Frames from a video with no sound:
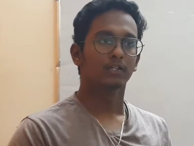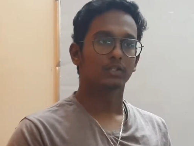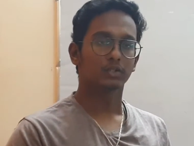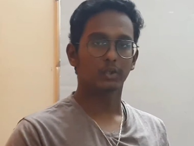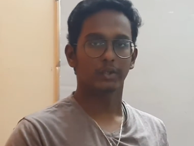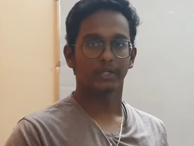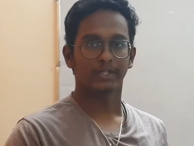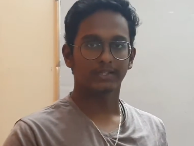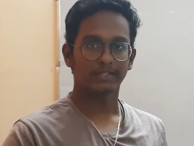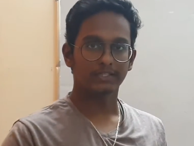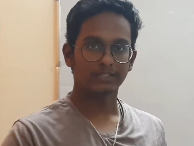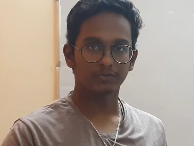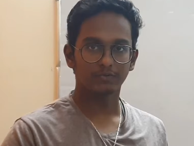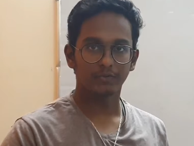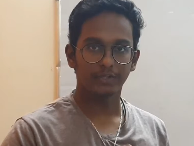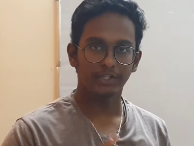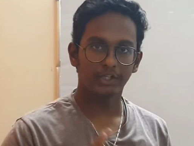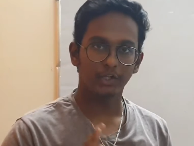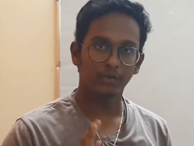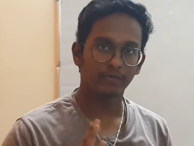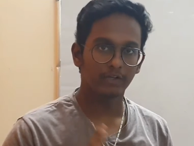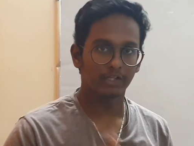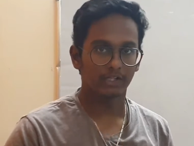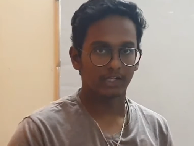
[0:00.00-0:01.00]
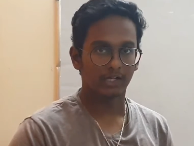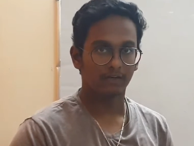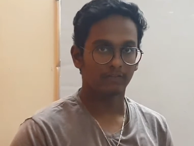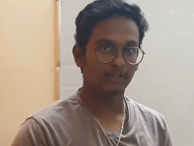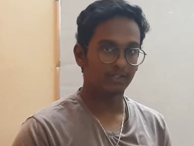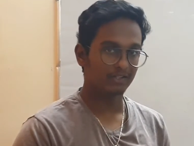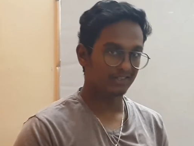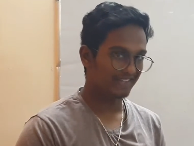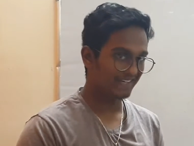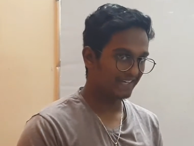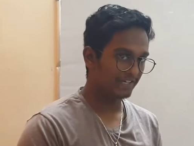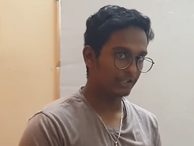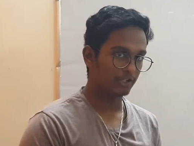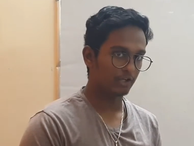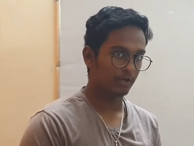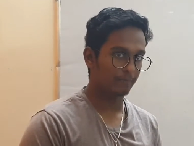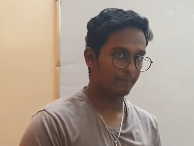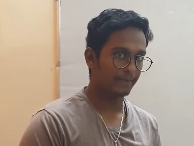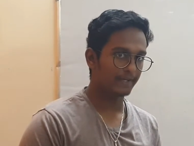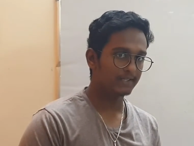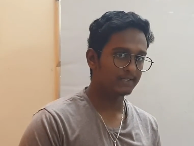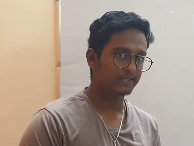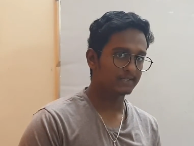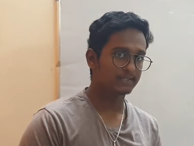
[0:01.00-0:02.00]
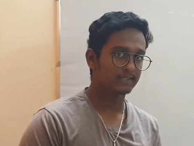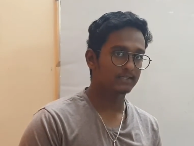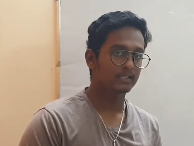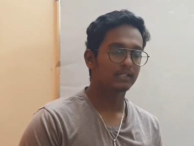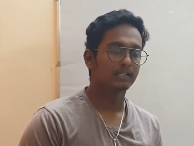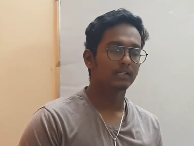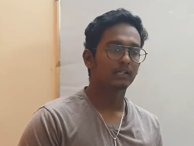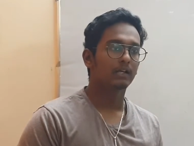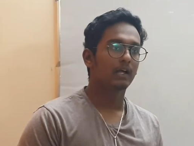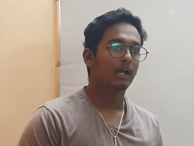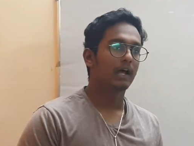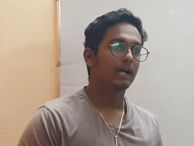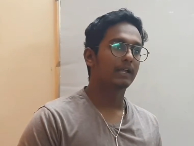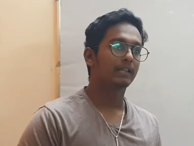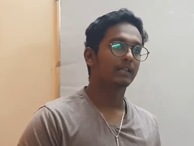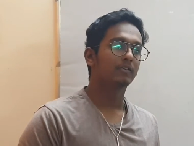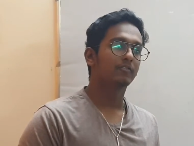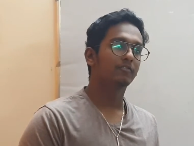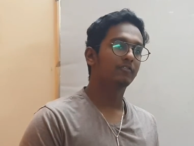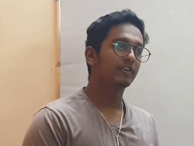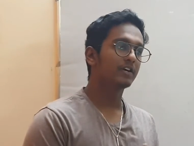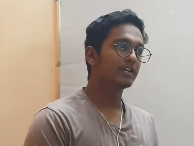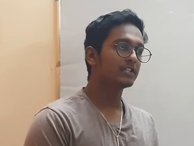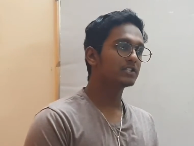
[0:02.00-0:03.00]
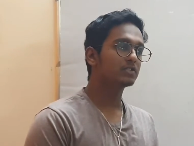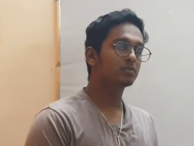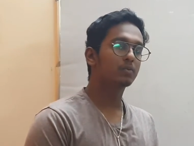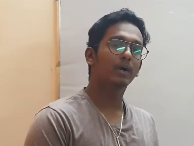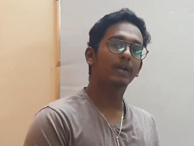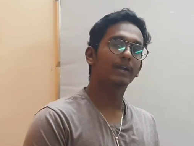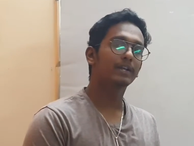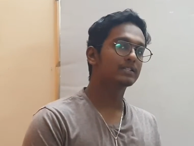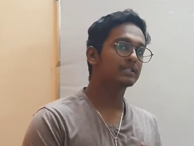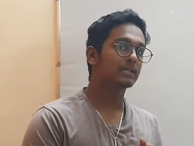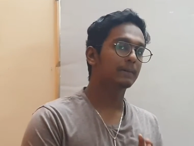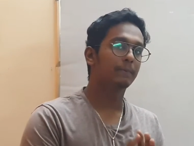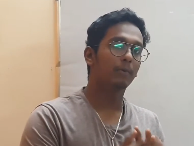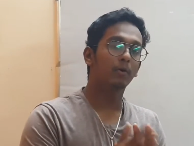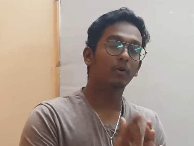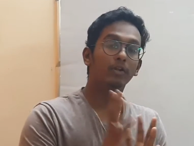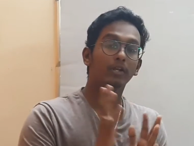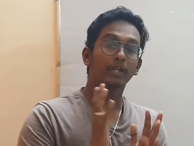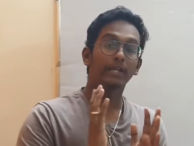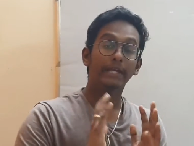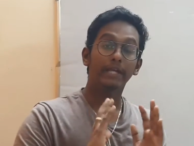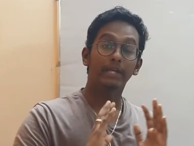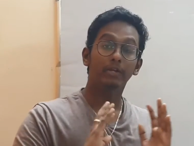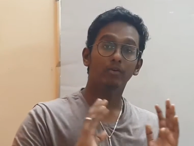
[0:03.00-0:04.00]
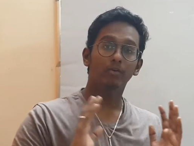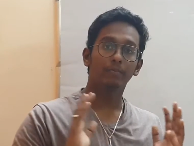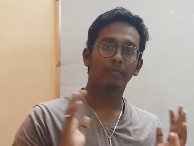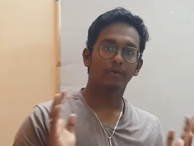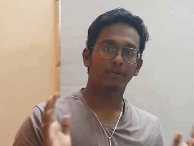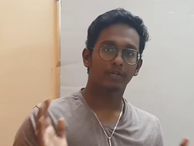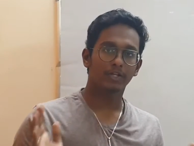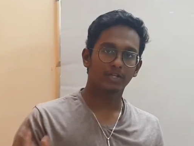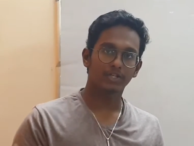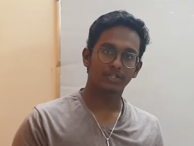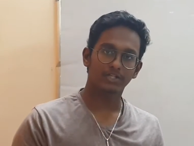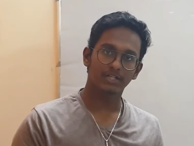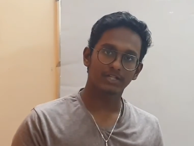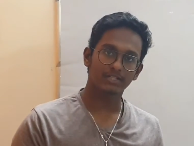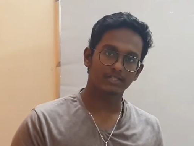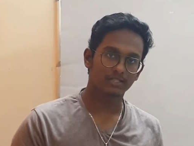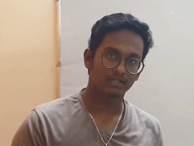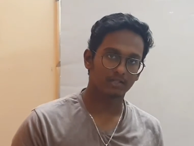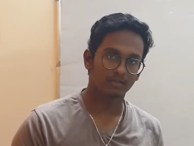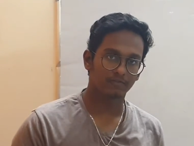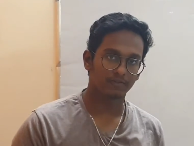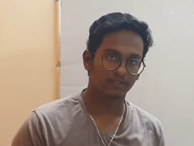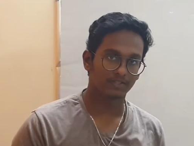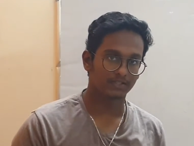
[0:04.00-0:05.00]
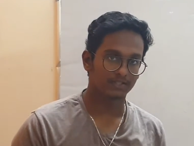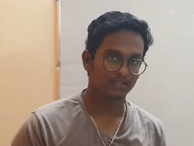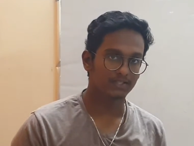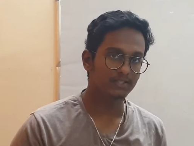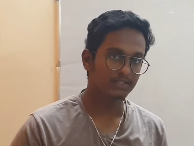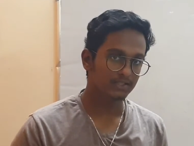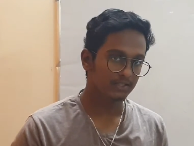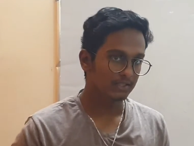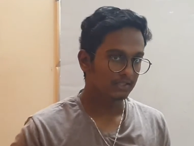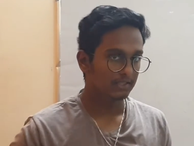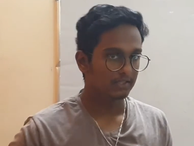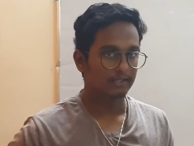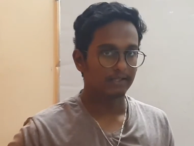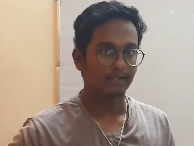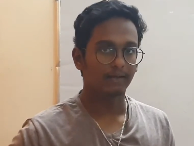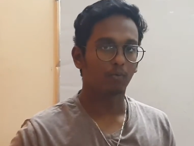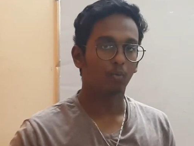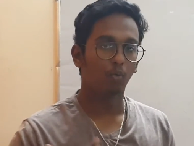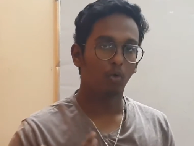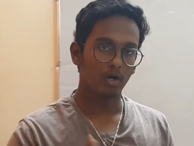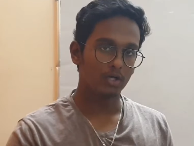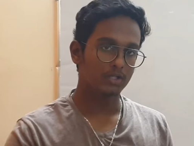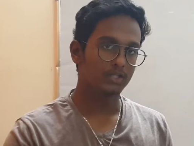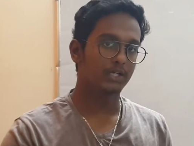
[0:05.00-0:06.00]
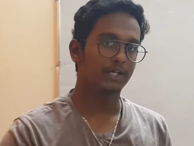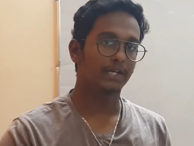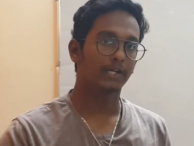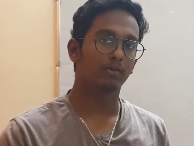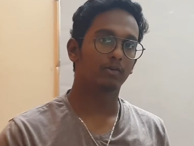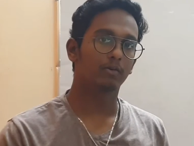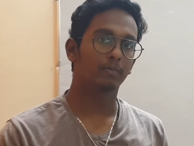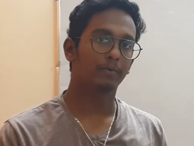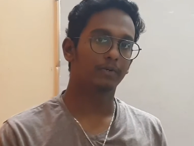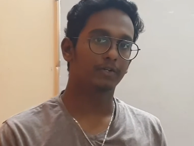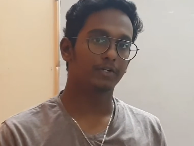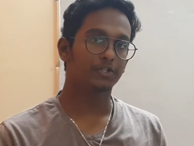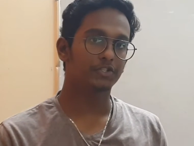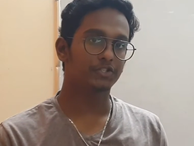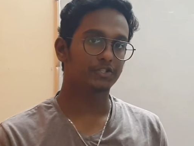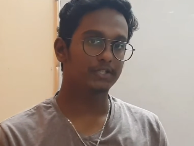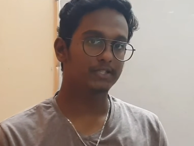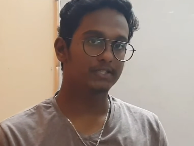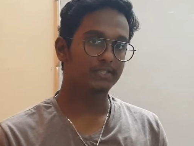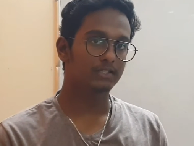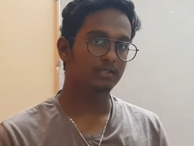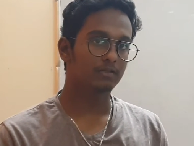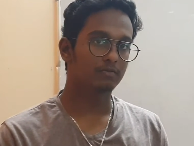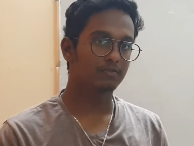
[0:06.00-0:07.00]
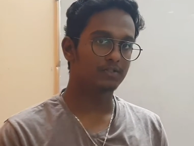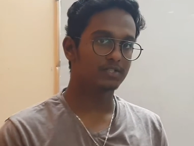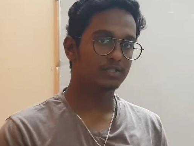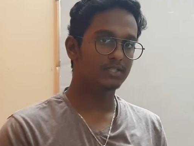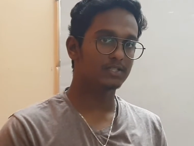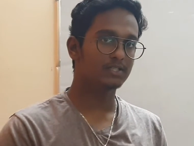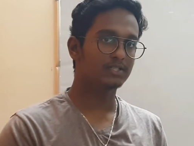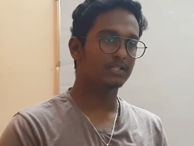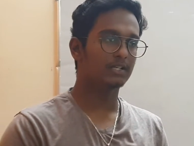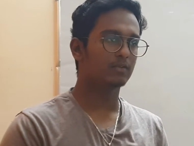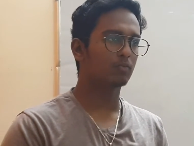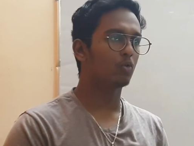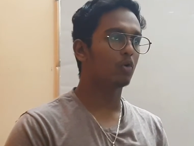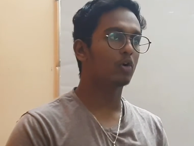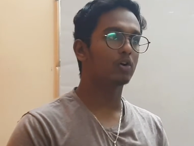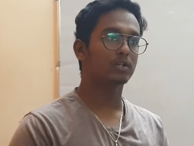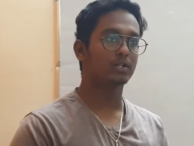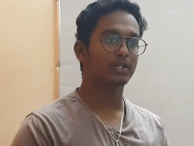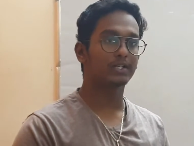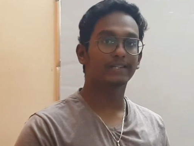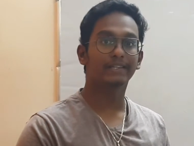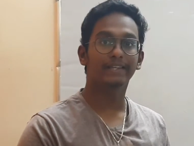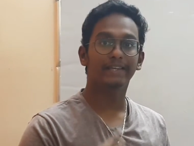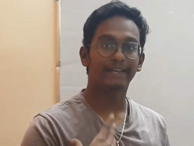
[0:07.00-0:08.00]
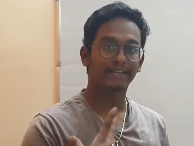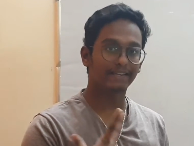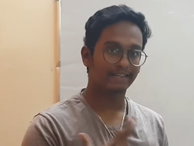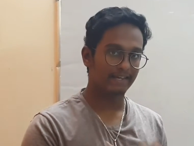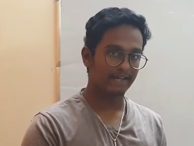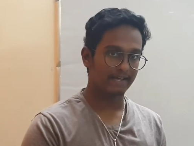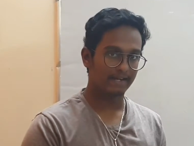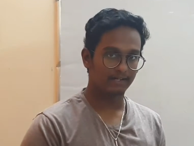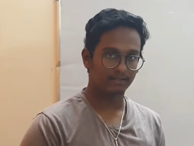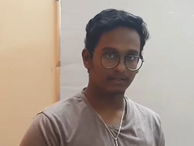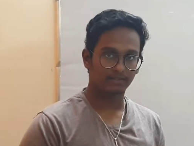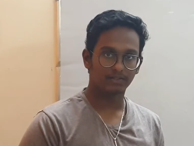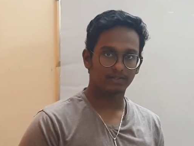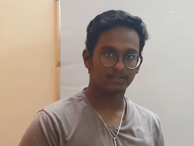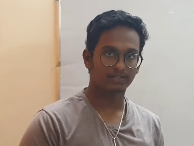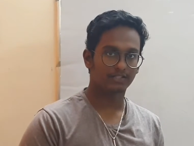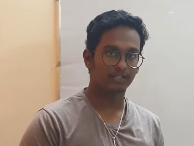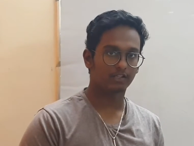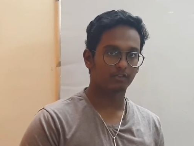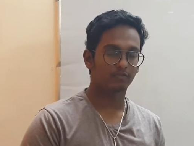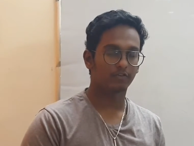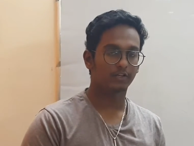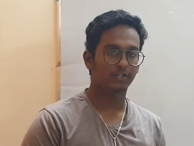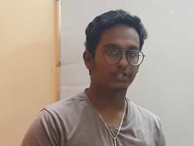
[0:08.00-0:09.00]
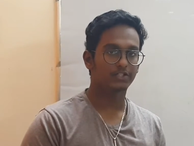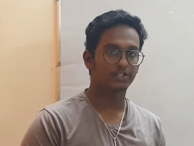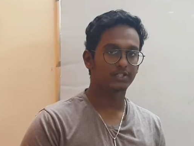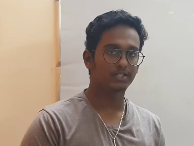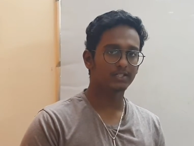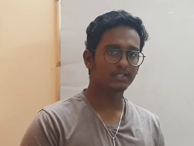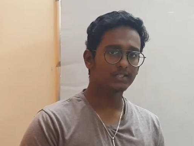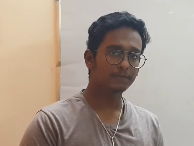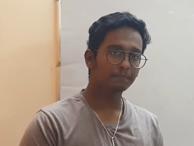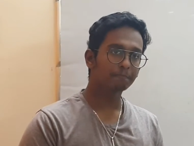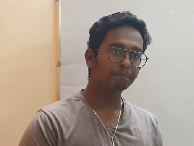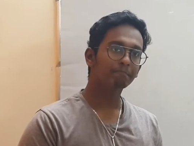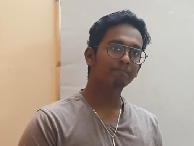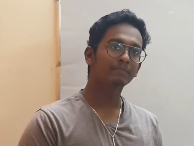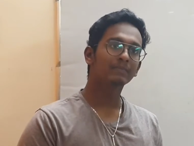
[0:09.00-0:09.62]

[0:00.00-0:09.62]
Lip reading: So in this video we'll cover three topics, and the first one is about equipotential surfaces, like what are equipotential surfaces and what are their characteristic features.